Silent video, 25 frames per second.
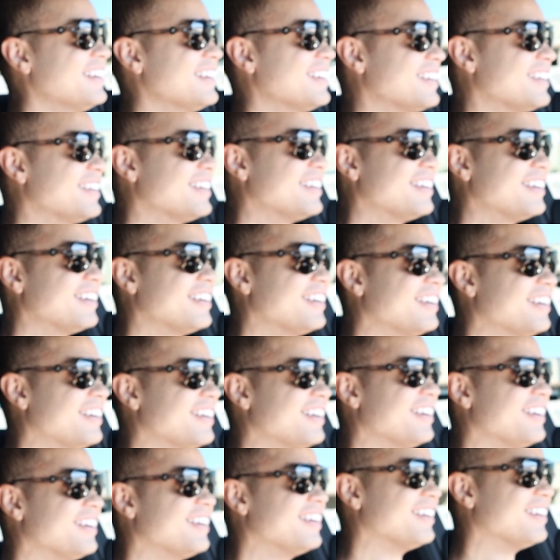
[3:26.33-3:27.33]
on his
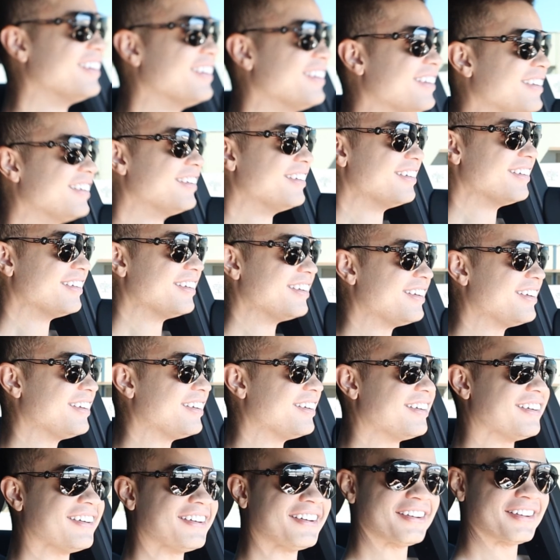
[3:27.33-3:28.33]
phone.
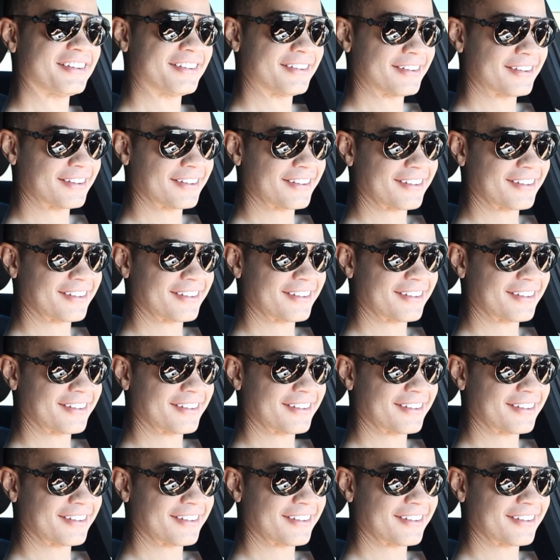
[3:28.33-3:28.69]
He's like,